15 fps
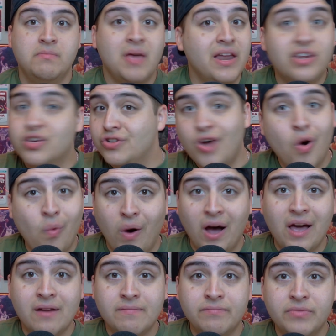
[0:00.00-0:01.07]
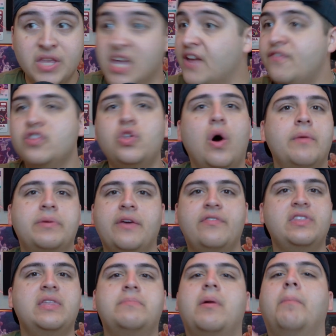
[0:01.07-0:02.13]
And you know what? Even though I'm
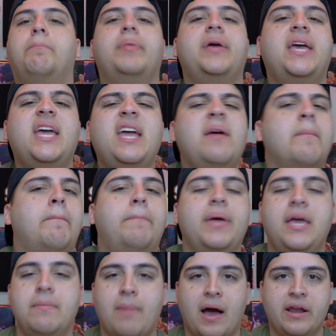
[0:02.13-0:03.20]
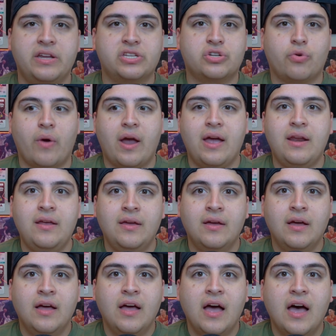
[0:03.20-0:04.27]
giving them a B minus grade,
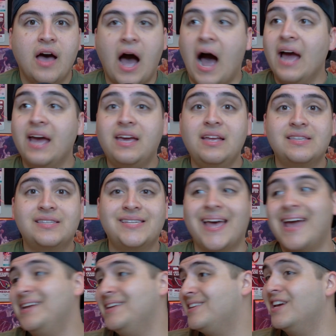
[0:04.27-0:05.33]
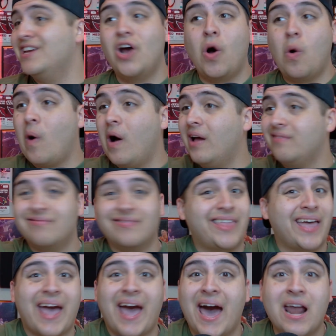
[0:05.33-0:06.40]
I can say, you know what?
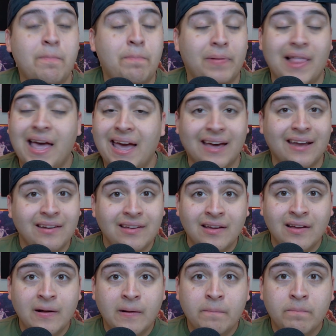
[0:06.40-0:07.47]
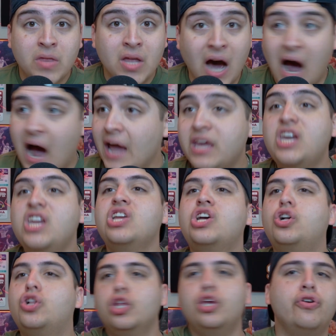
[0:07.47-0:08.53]
They had a plan. I can
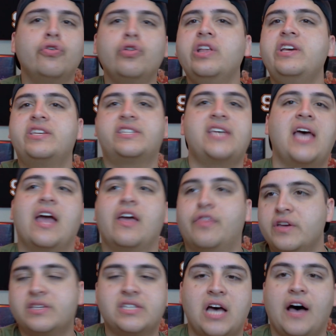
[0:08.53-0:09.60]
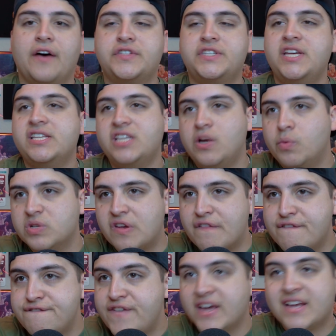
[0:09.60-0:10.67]
clearly say this offseason it was
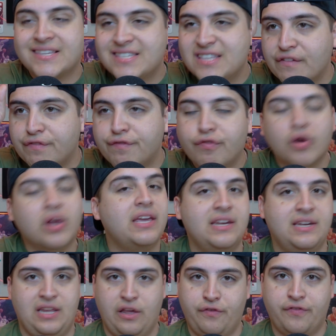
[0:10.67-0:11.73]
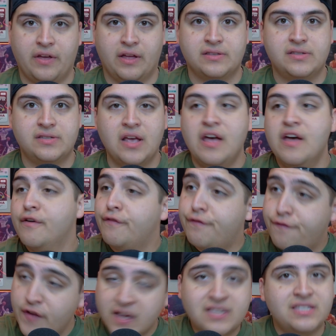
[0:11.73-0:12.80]
fix the freaking defense.
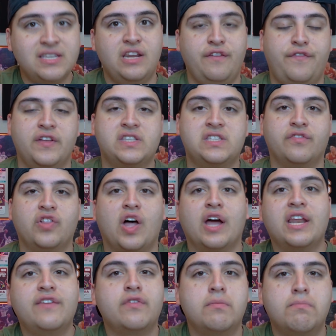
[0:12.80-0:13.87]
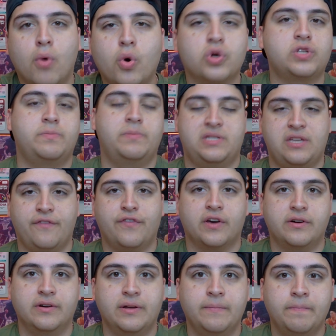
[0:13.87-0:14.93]
Fix the defensive line even more
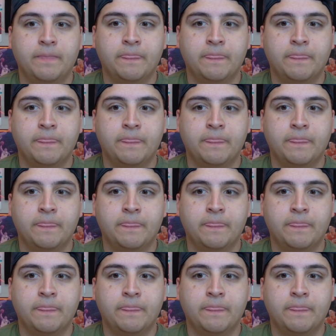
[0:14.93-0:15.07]
specifically.